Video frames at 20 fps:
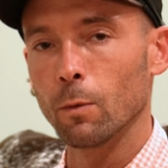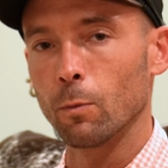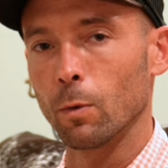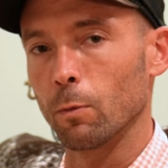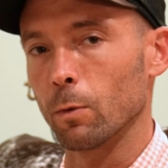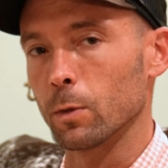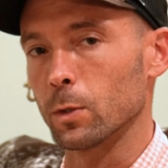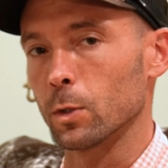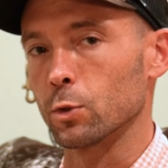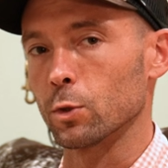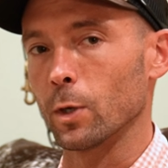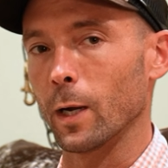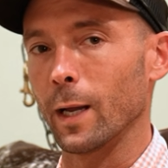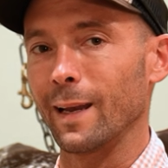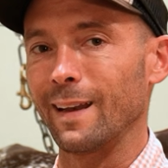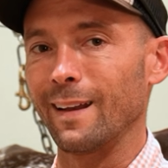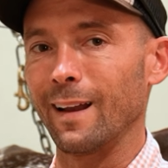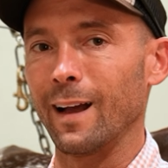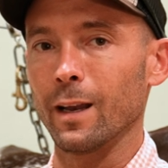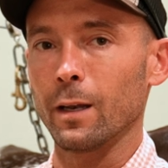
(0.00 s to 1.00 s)
We want to try
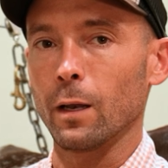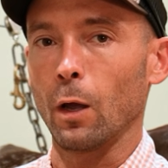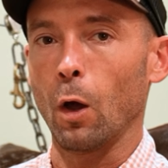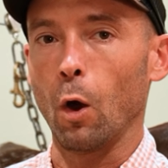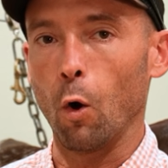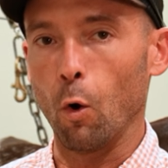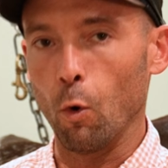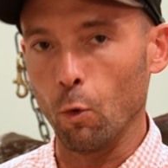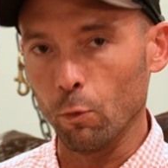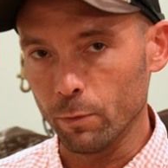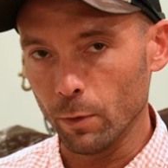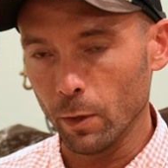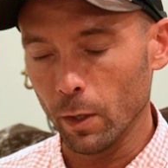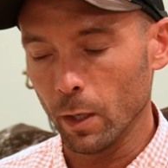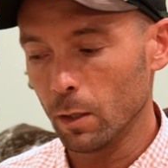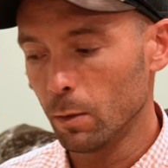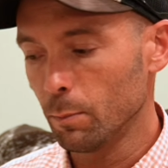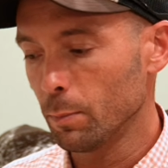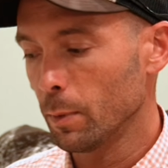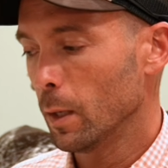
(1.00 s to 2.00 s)
and not
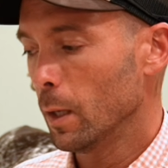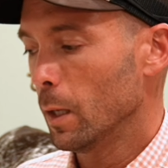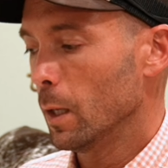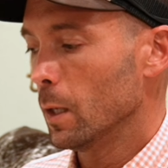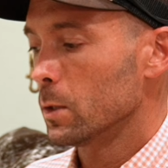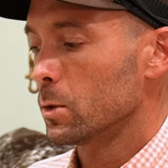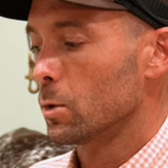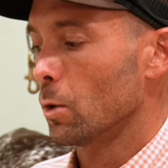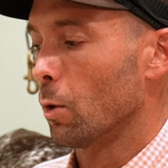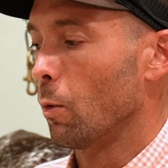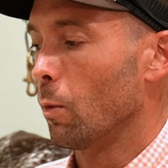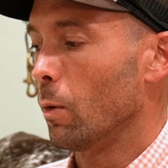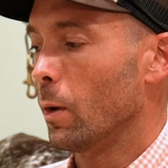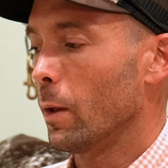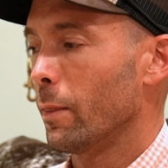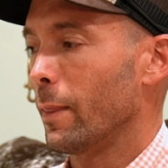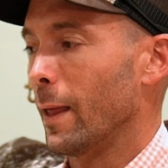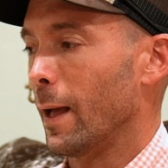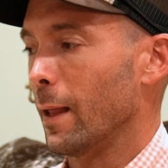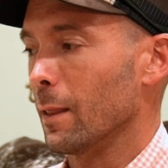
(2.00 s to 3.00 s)
overhelp. So
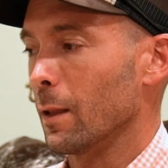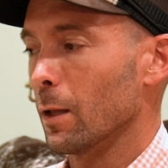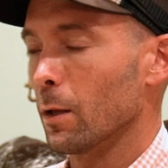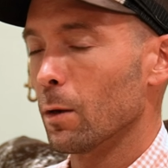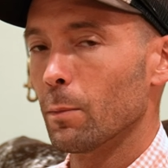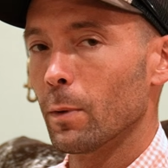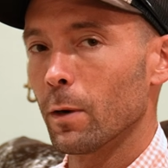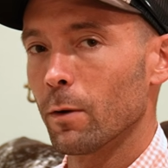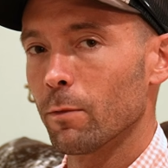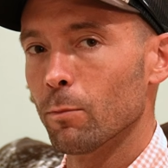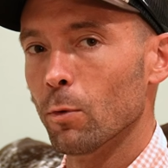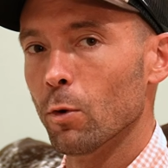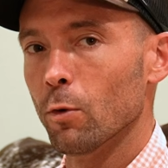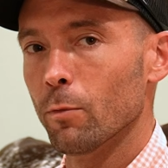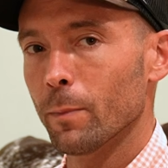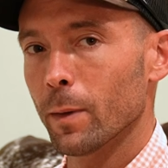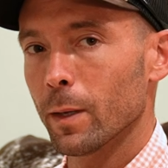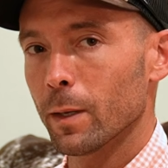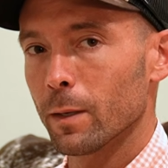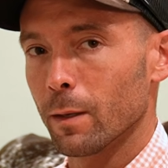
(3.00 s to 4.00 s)
that little bit of
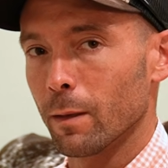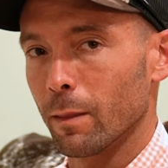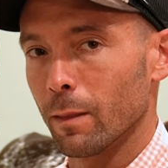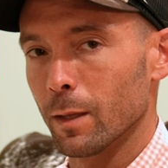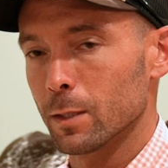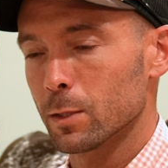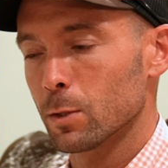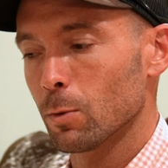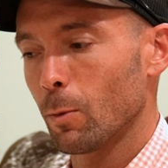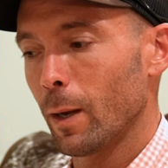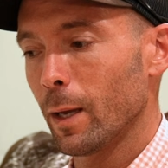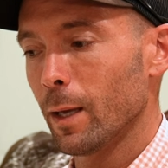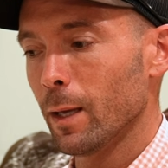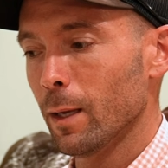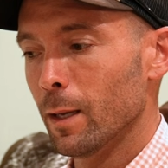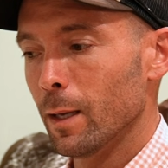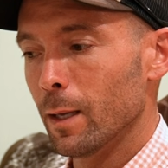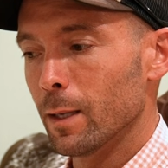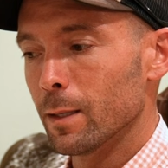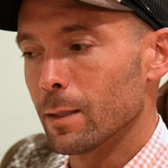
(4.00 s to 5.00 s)
movement this
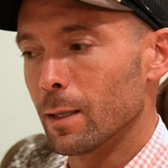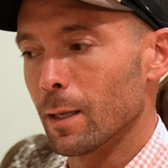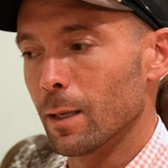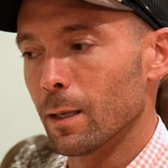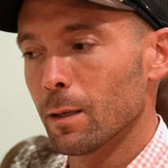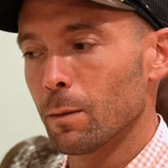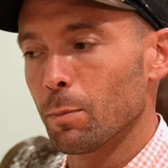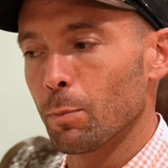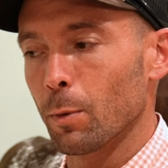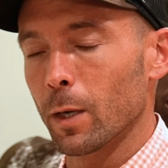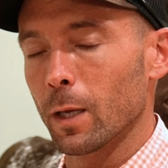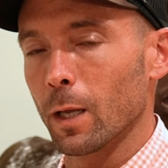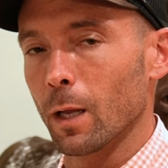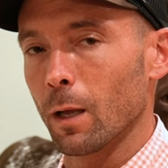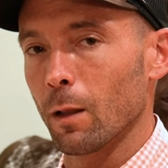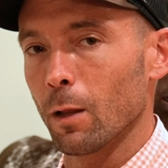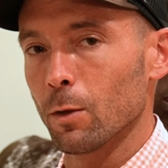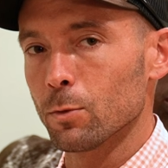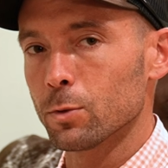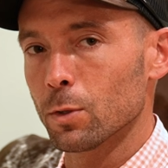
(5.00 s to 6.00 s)
way didn't bring
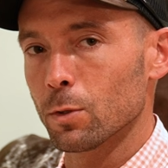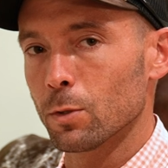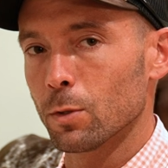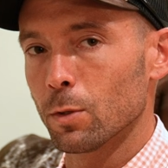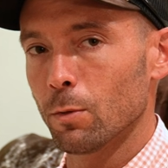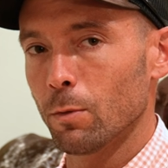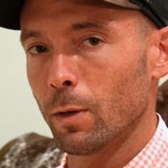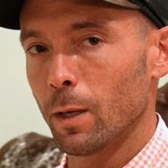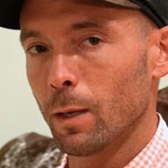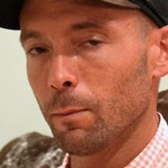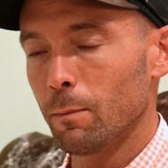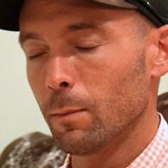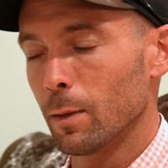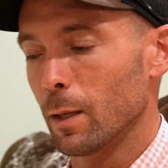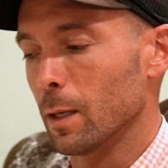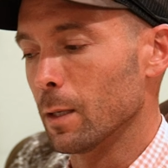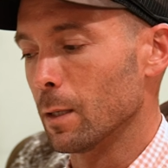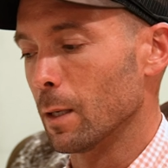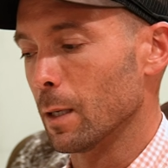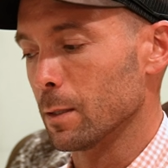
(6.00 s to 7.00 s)
it closer to him.
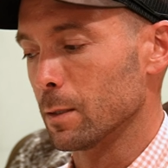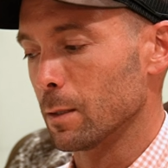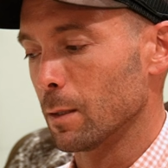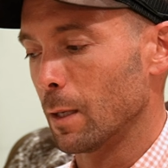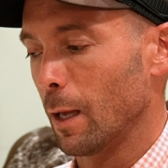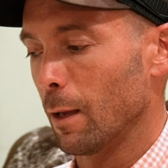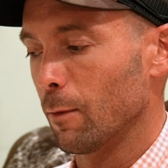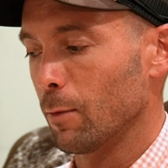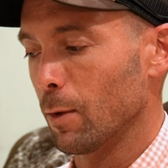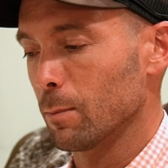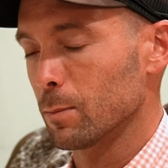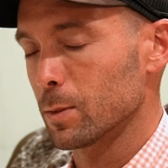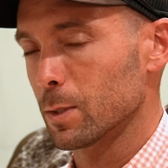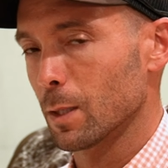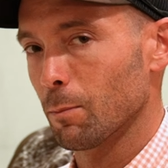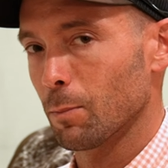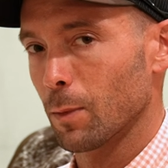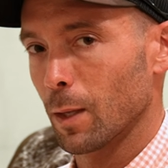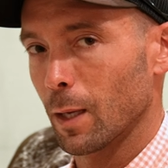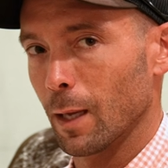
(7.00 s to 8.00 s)
It just gave him
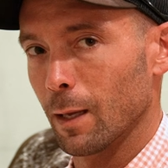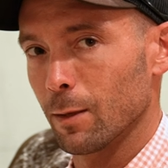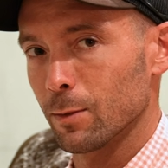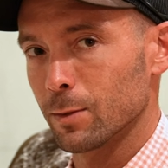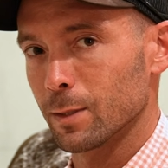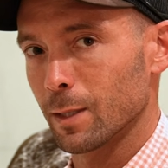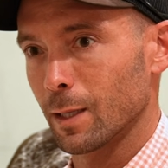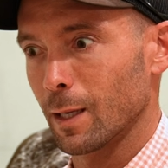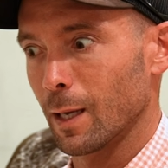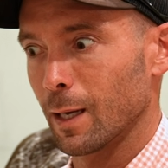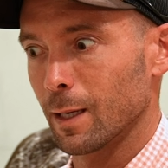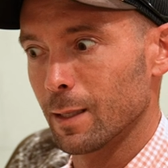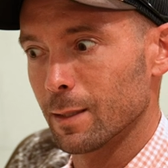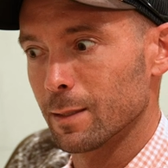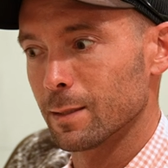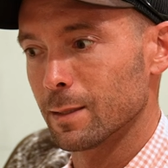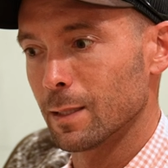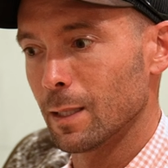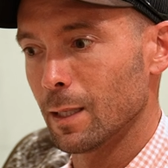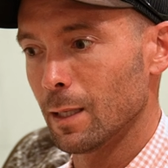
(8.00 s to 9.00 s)
something else to kind of
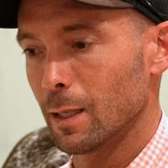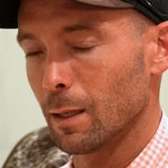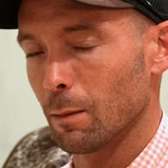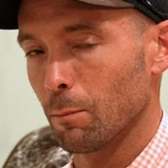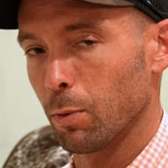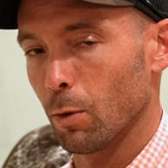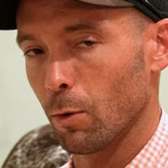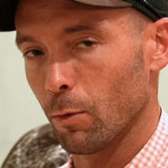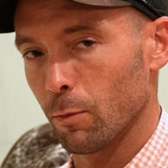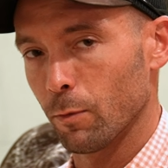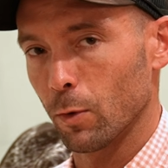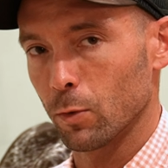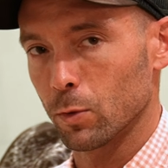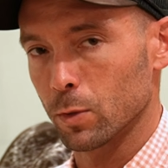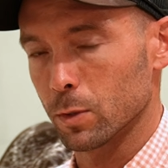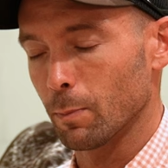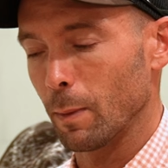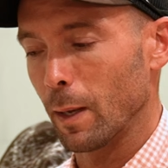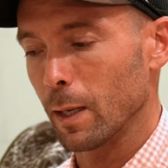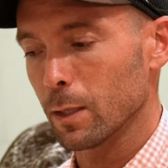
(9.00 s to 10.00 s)
see and pull
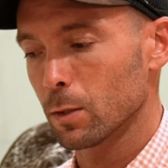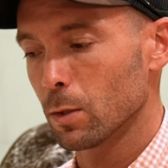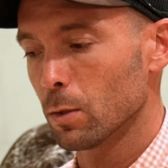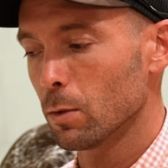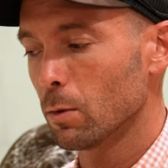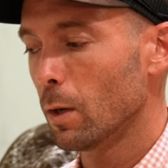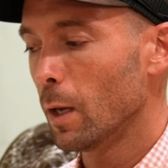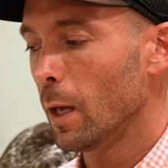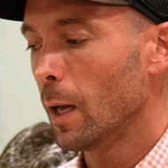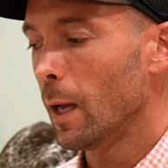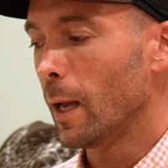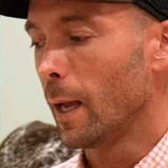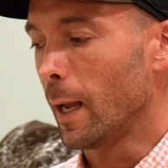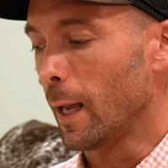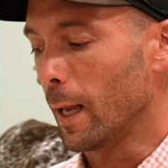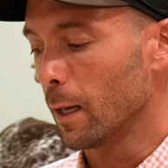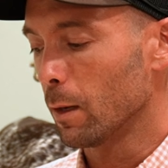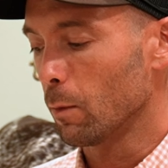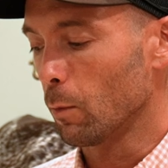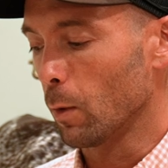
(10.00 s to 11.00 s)
focus back to.
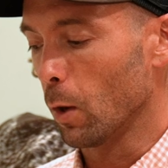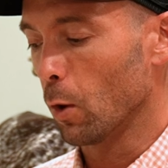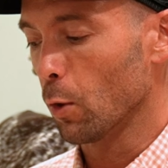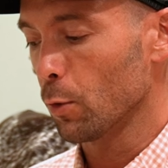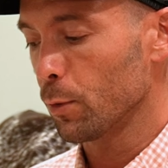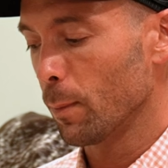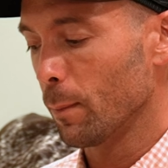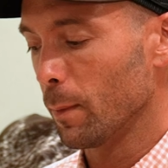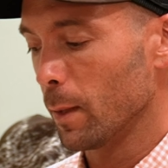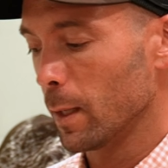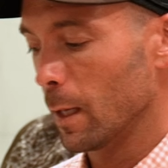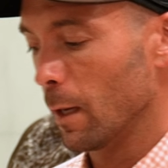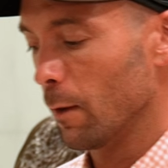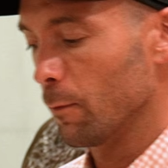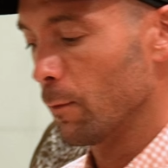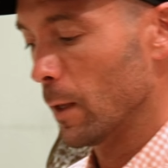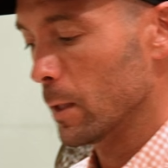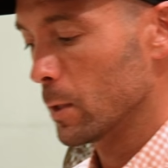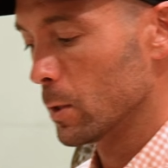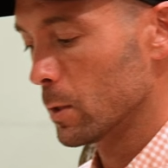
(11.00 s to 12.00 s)
And we ultimately
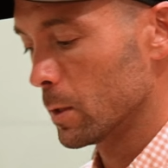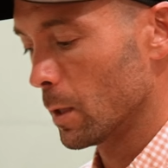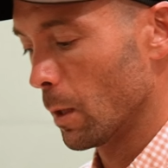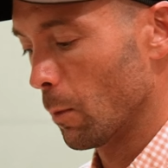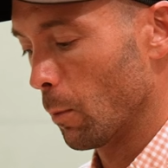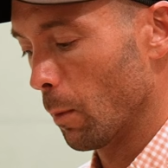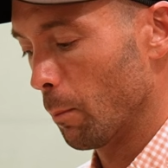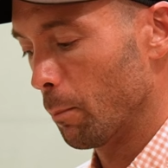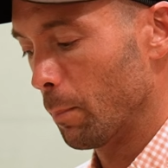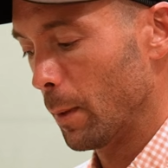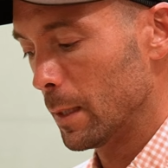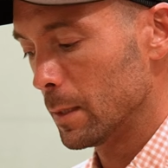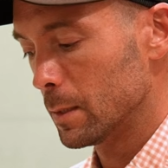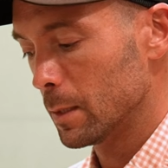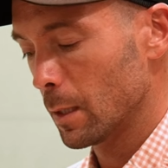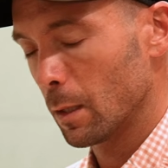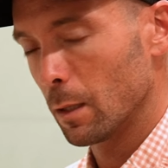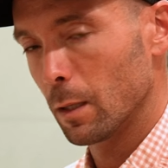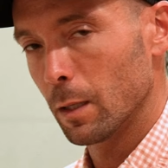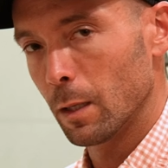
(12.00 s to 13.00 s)
got fetches that were
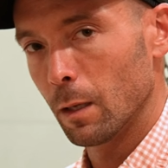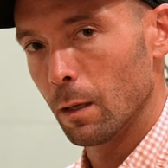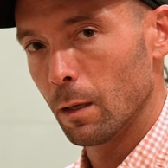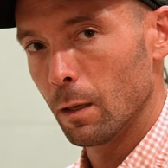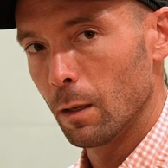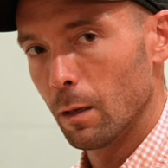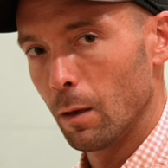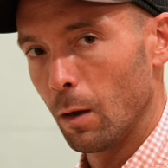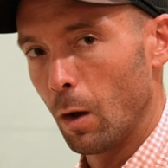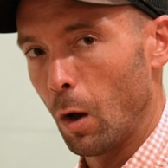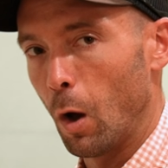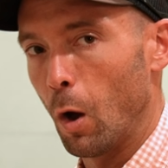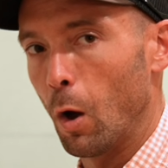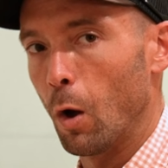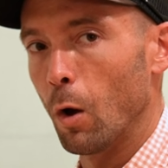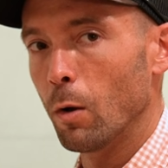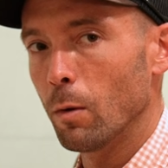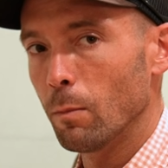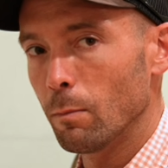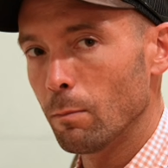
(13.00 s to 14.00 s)
basically
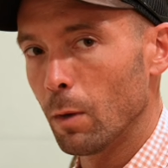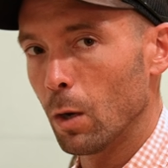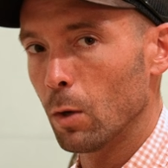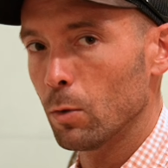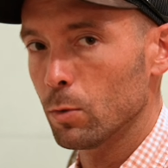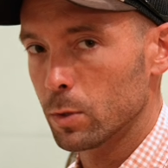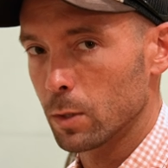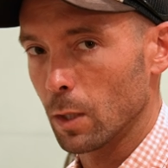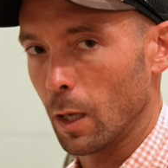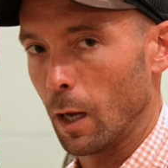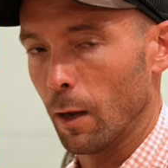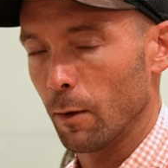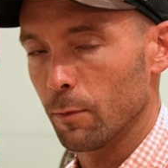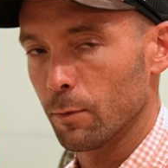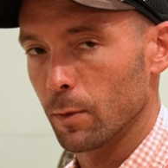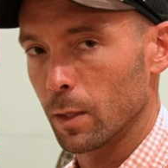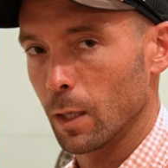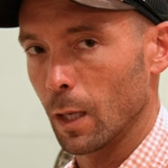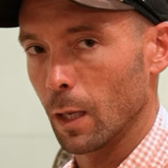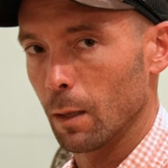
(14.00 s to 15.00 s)
almost
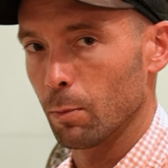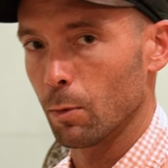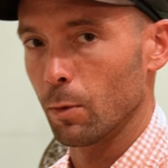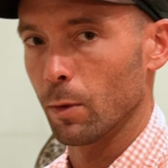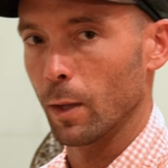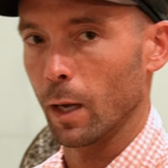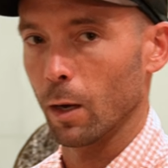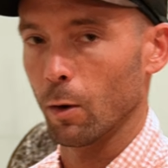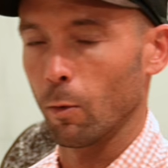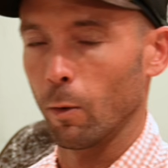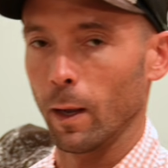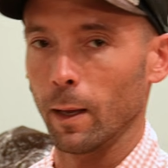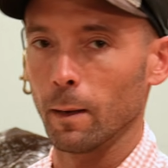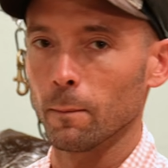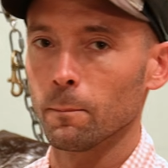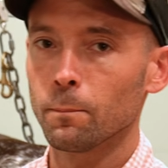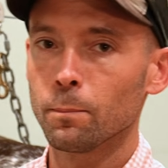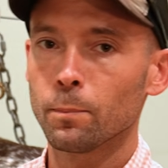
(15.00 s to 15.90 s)
off the table, not quite.